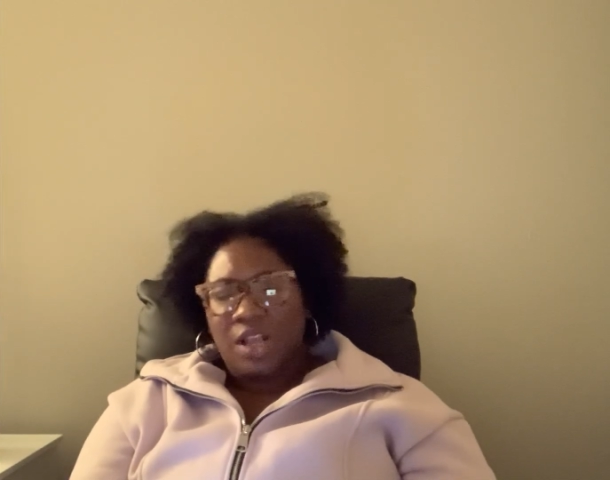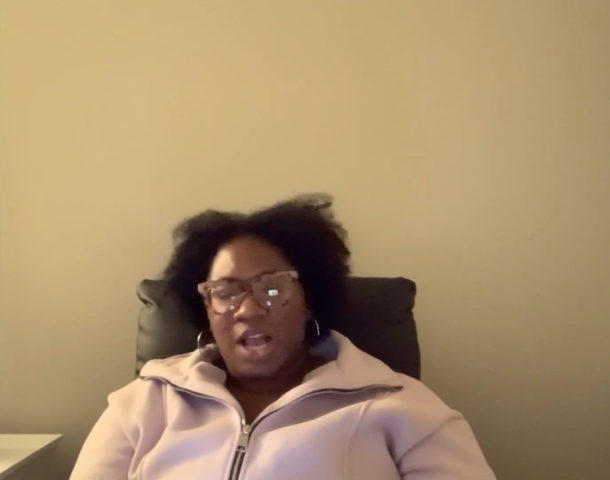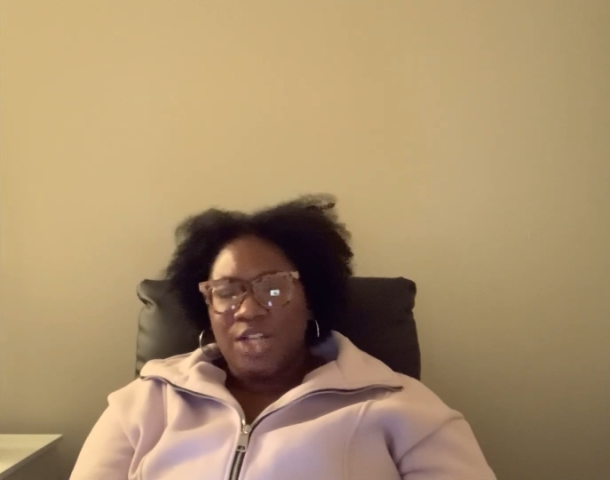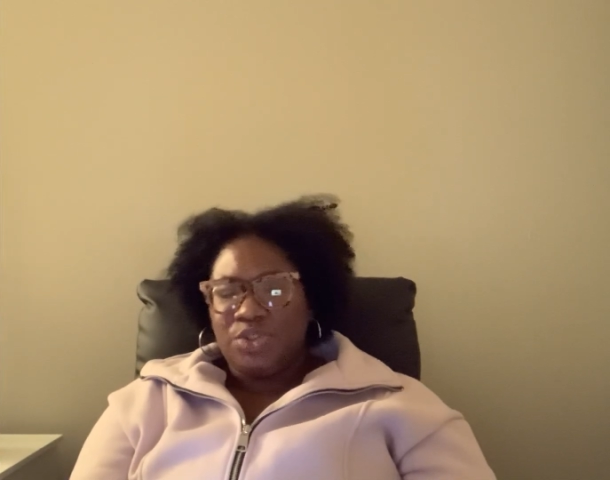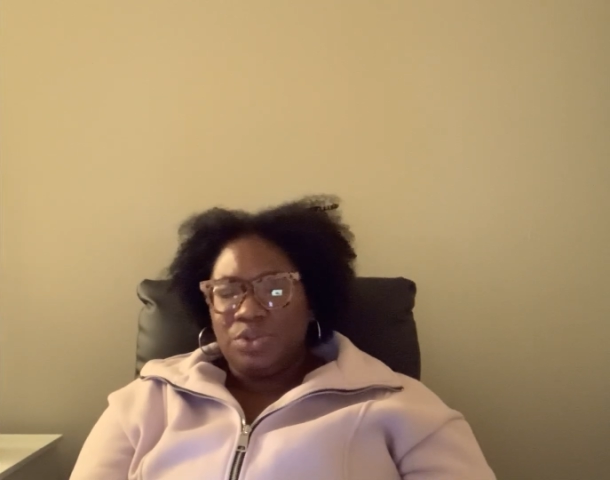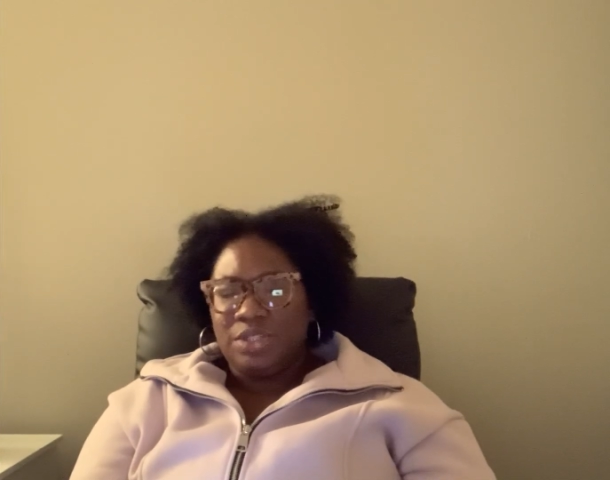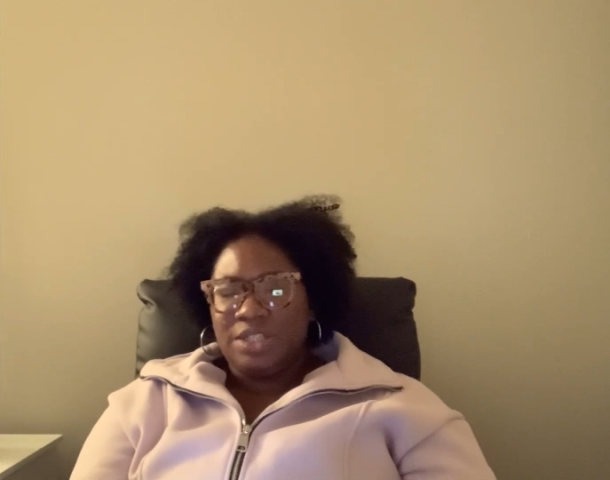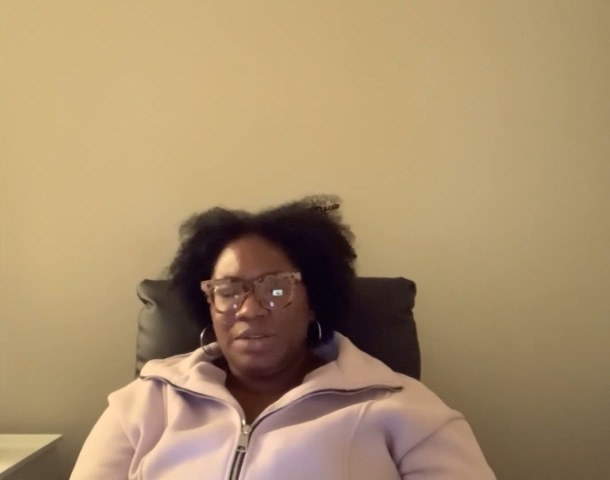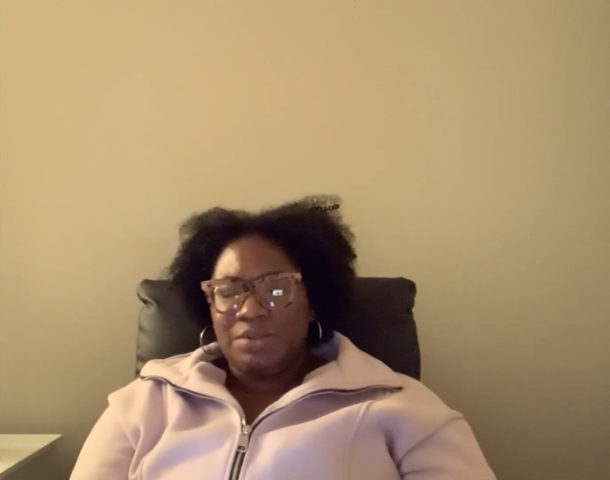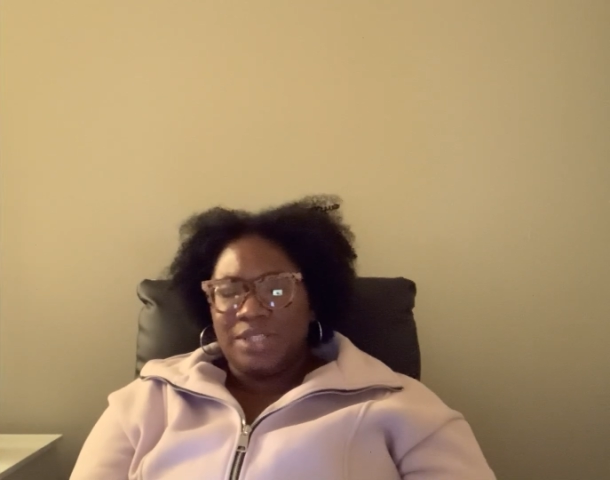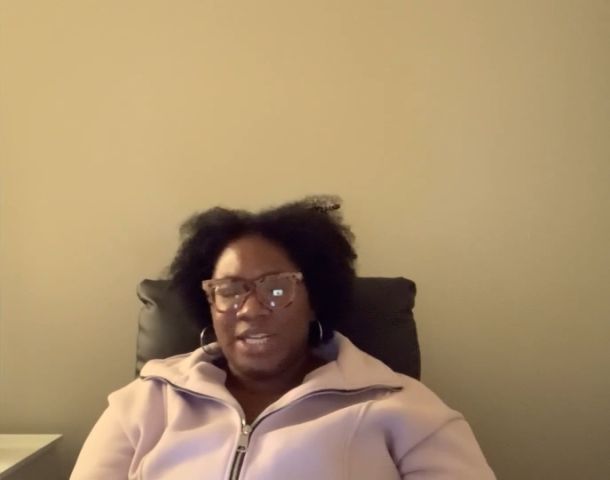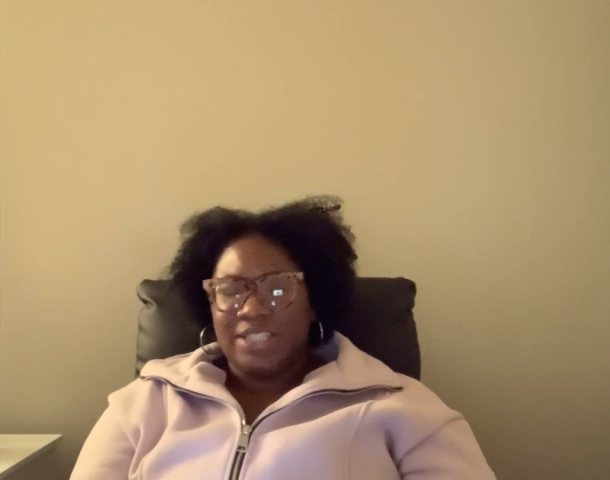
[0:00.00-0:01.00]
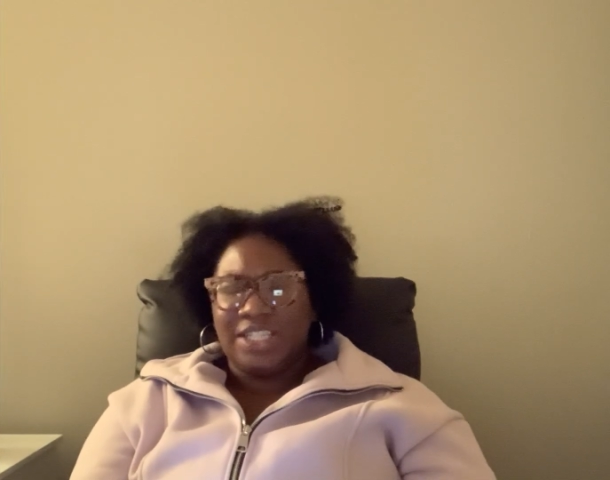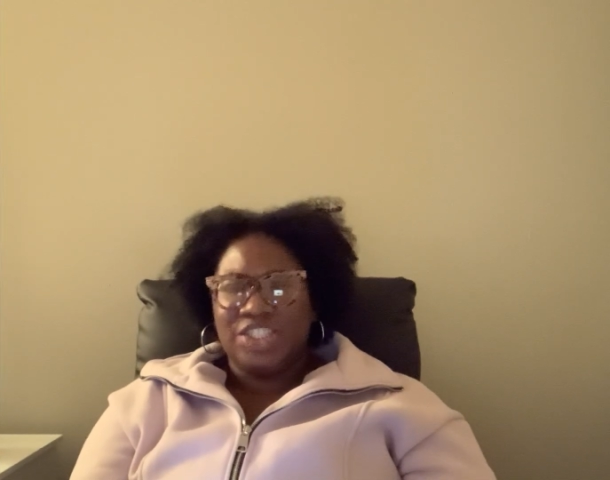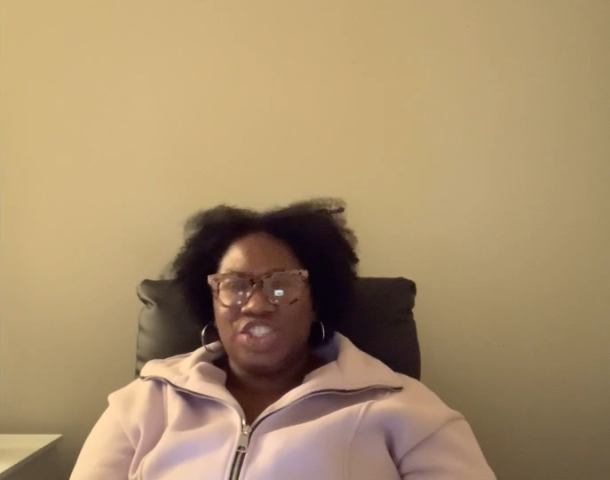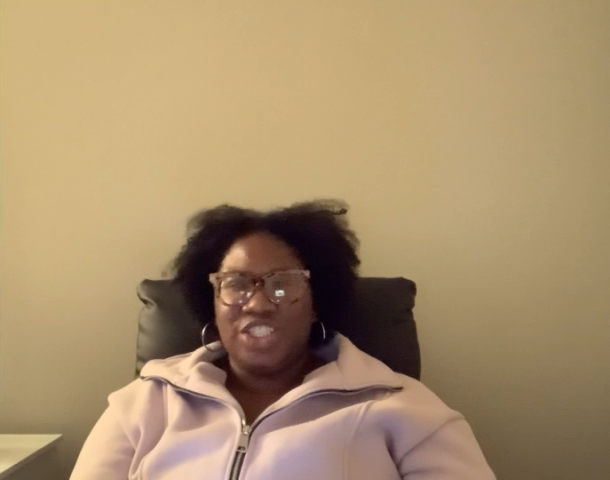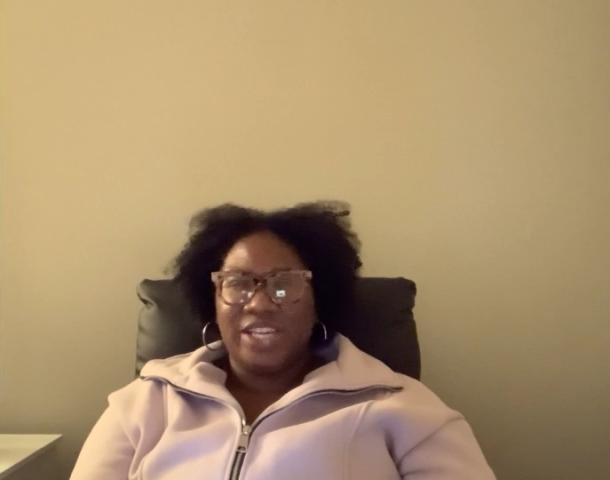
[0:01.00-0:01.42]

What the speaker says: I truly don't think that she